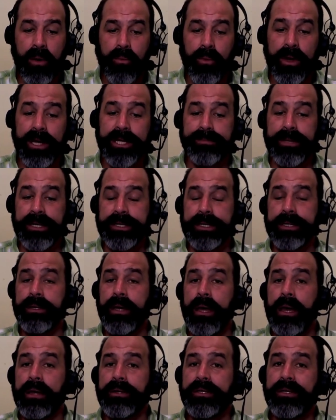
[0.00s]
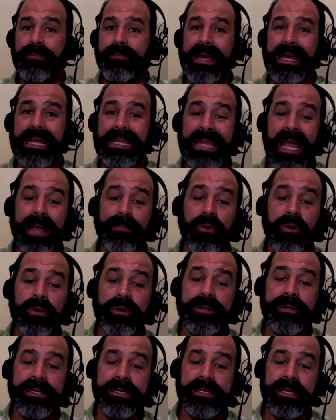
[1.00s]
Ring's mission to make
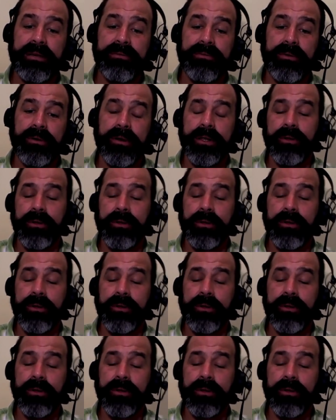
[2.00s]
neighborhoods safer.